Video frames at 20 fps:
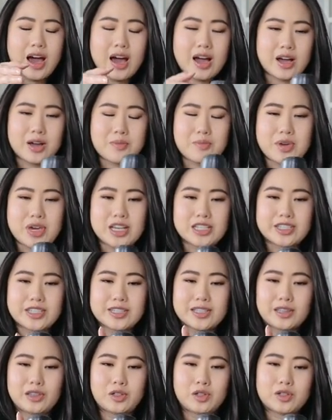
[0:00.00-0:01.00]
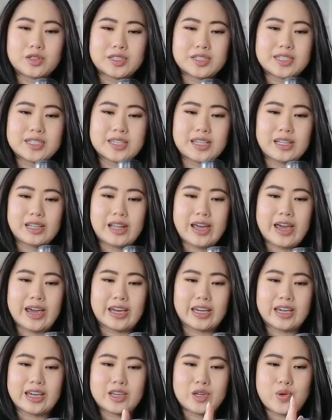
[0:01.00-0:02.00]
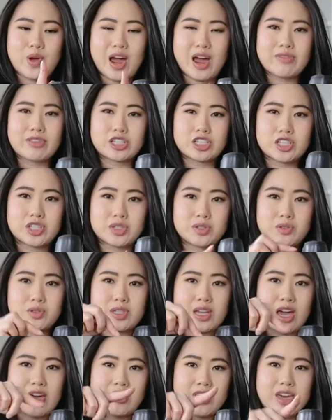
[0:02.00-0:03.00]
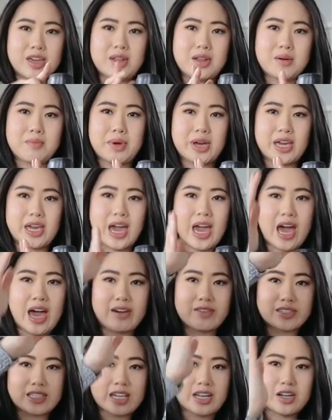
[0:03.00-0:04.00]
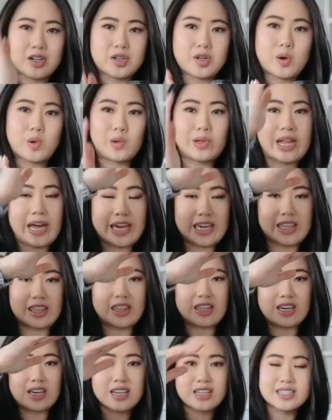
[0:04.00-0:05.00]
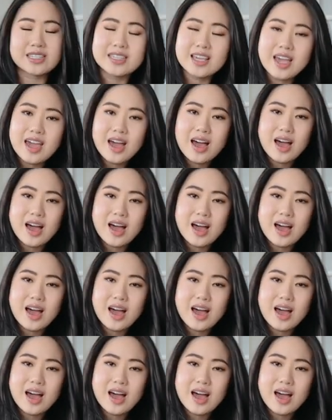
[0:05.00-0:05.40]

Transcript: it just looks like you have the shoes and then my calves kind of go like this.